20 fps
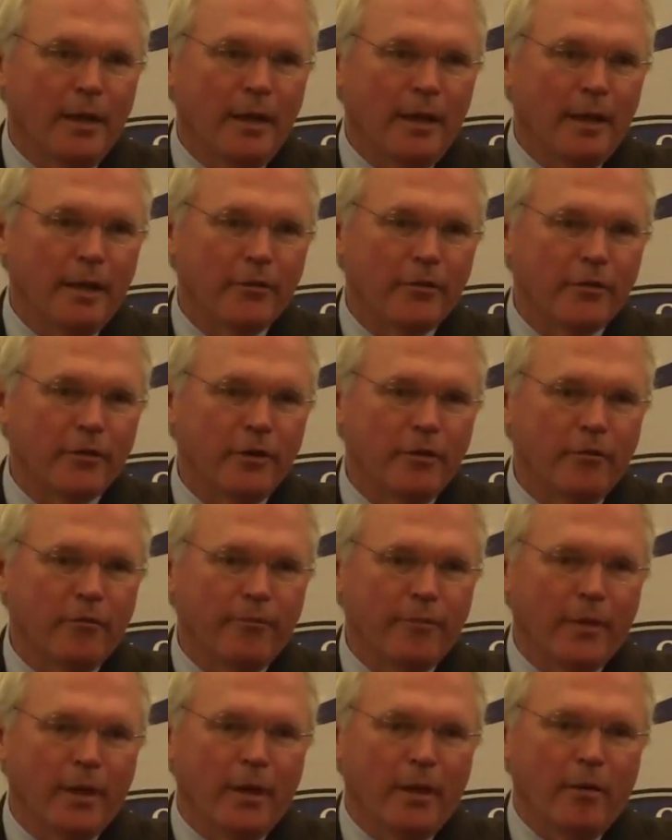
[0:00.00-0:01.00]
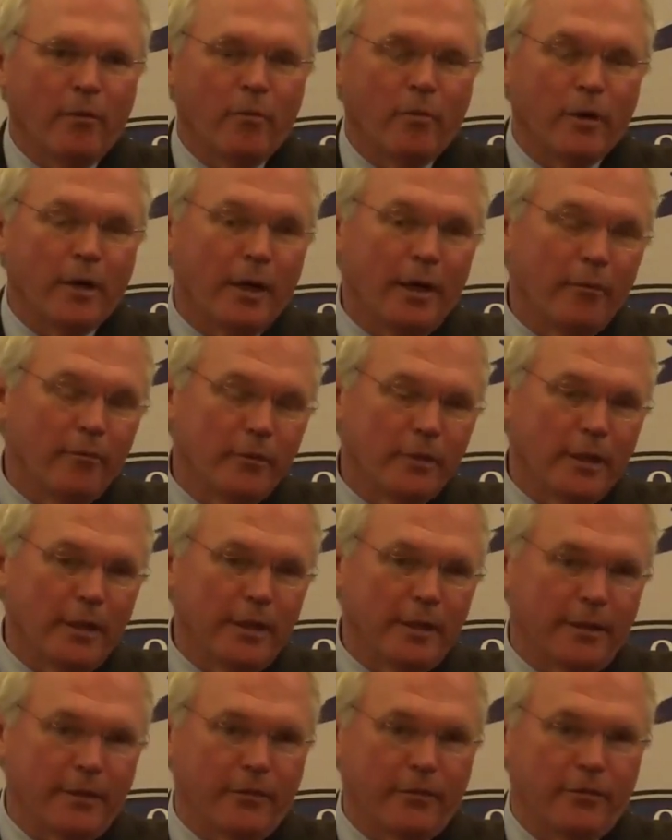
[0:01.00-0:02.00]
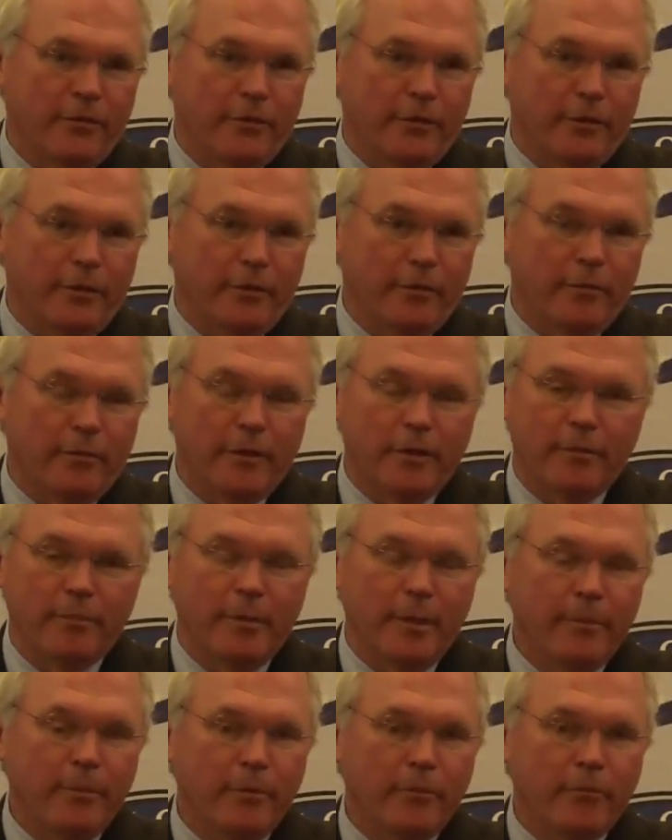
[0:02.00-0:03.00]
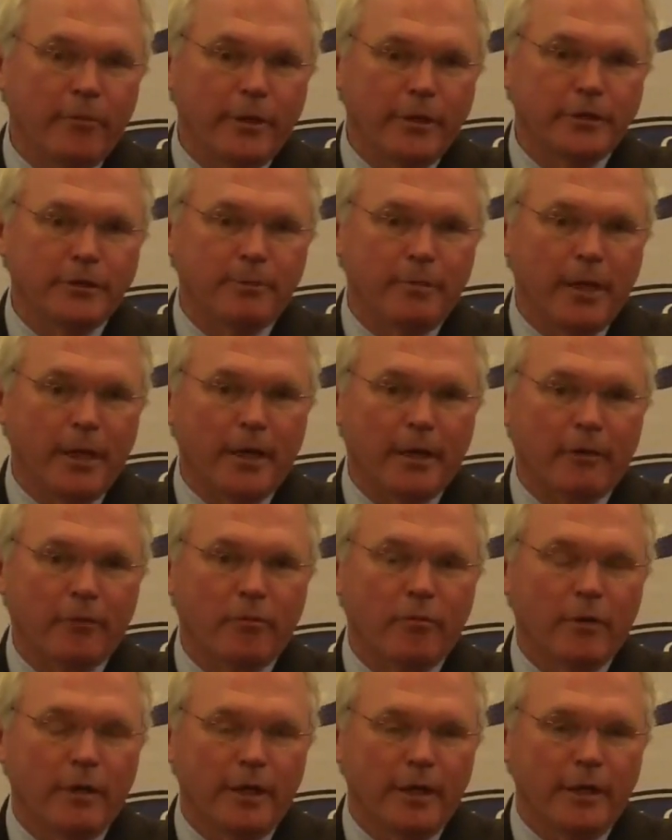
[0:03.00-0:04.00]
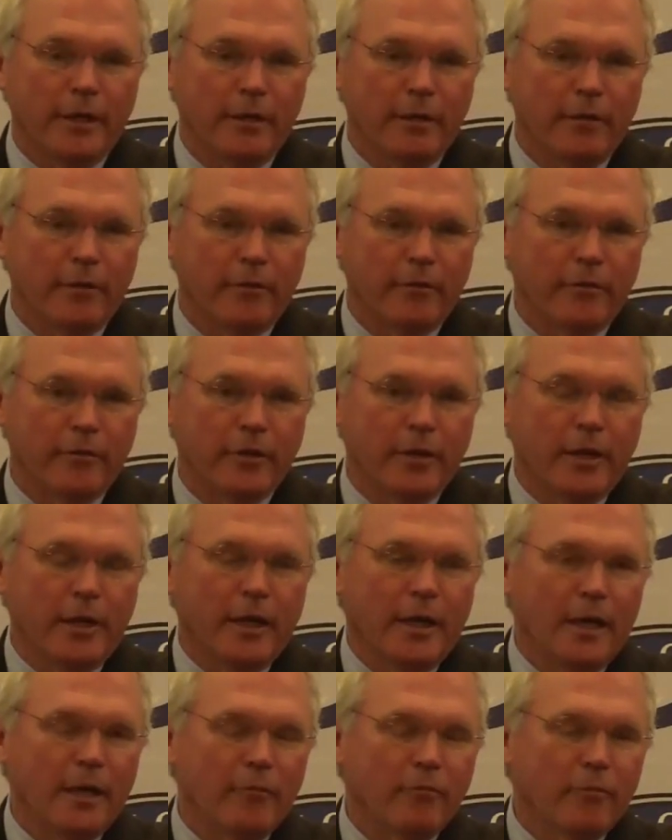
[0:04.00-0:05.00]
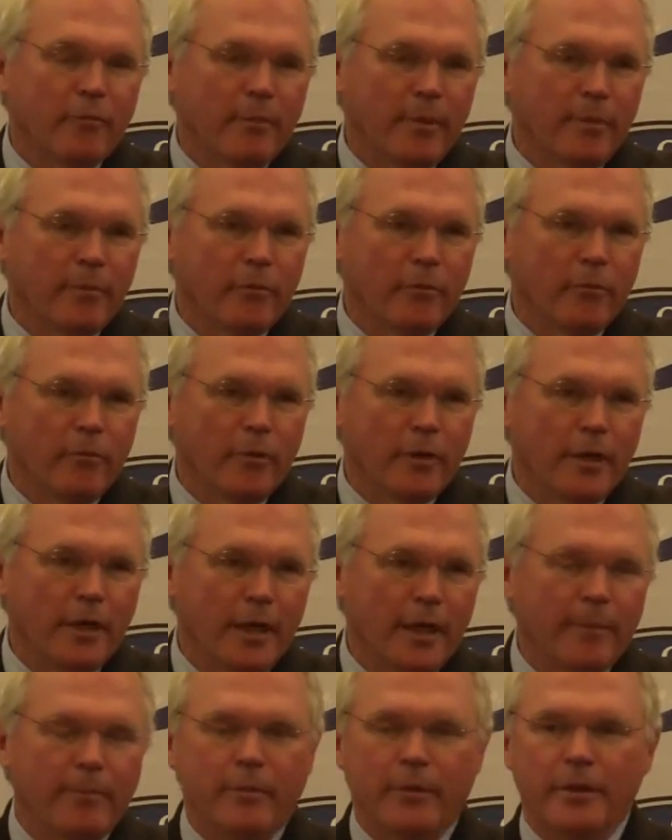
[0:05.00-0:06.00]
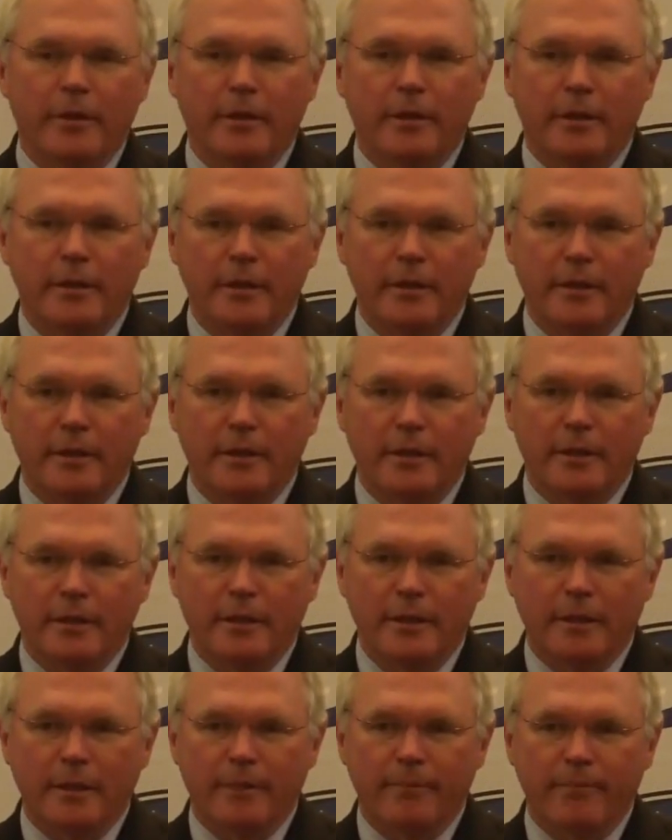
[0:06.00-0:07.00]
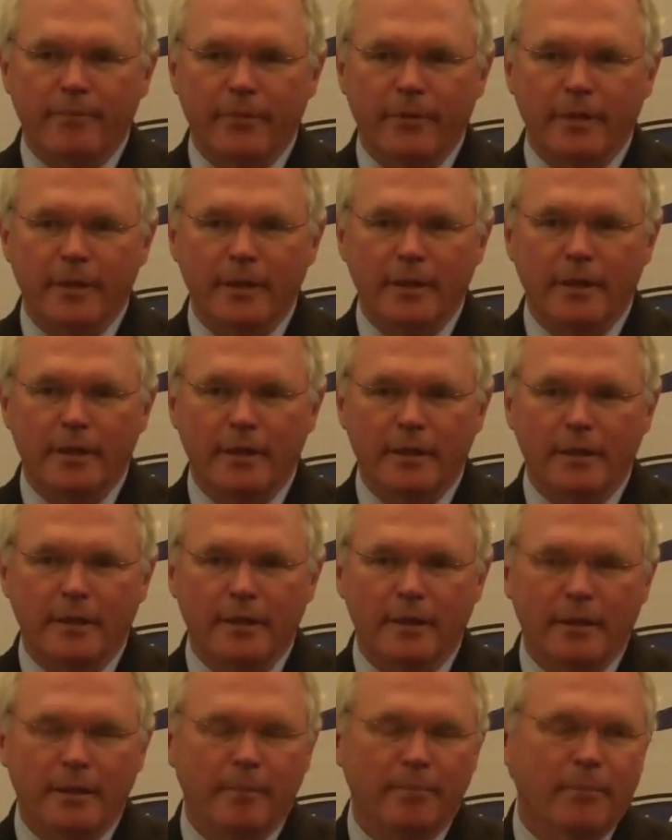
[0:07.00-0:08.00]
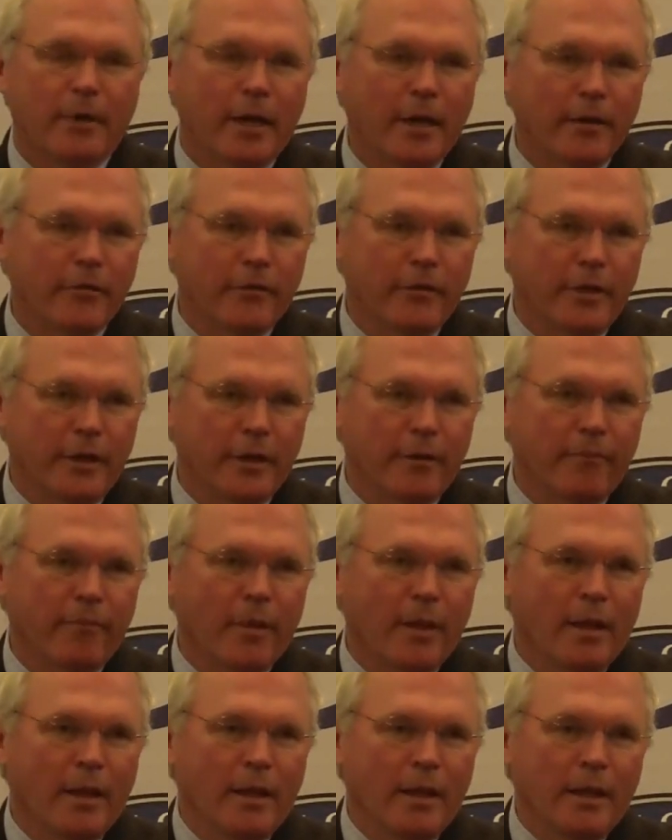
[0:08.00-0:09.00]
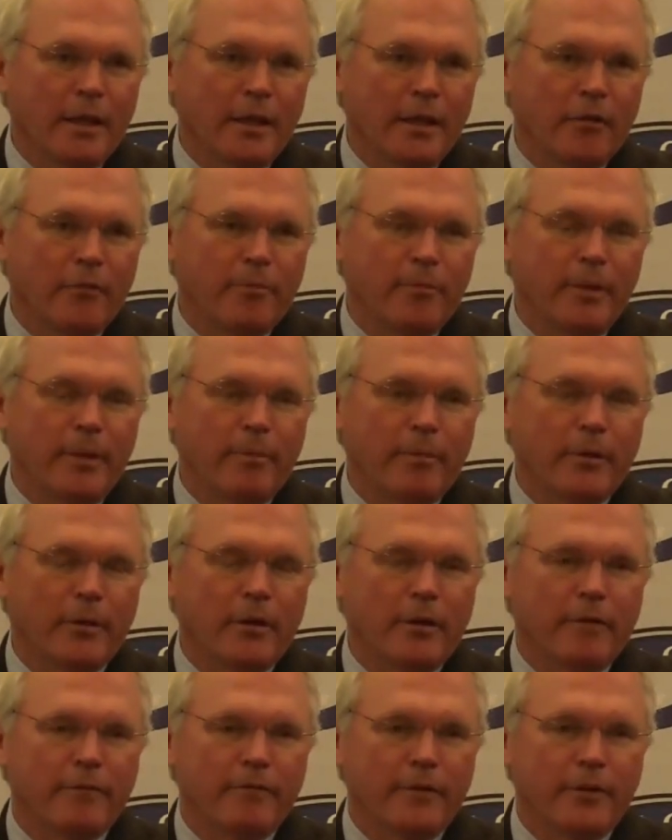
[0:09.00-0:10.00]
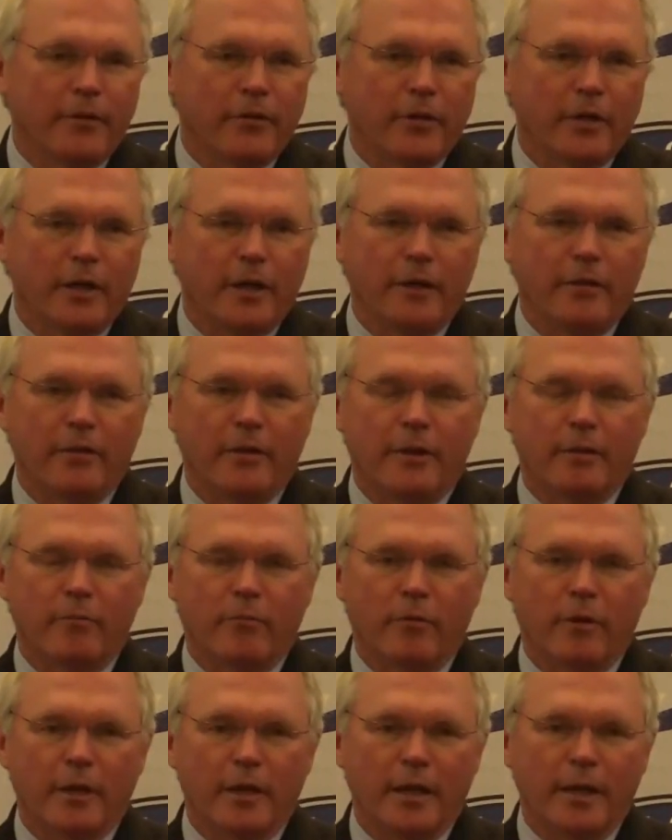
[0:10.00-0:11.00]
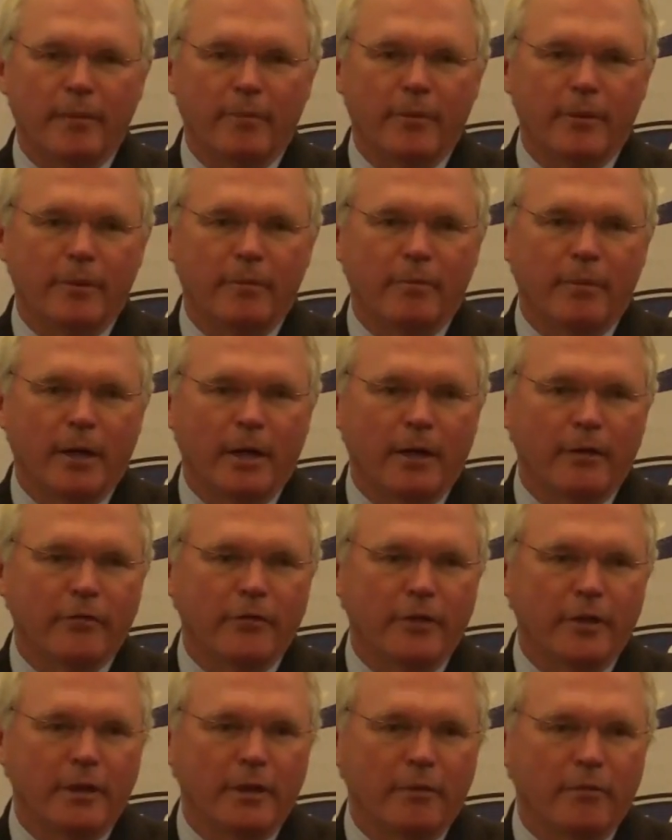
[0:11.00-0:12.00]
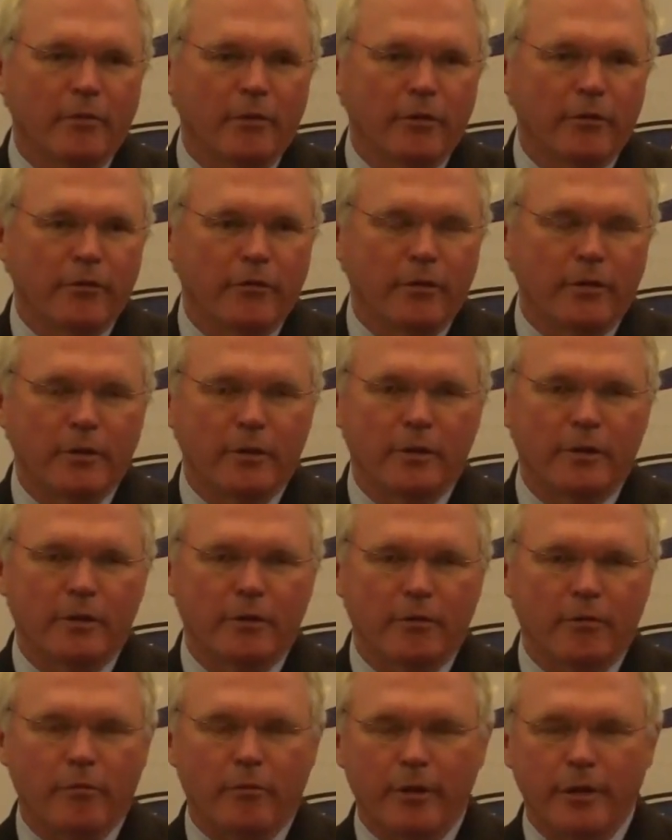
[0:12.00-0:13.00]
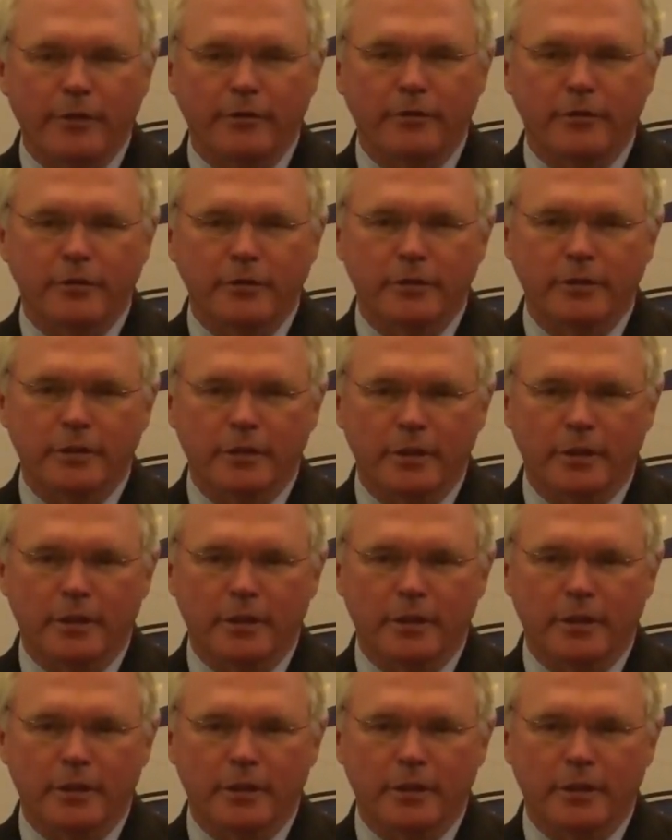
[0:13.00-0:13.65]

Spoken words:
And so what I would like us to do is maybe reach back 20 years and remember what happened in Bosnia. You know, people often say that what happened in Bosnia was a courageous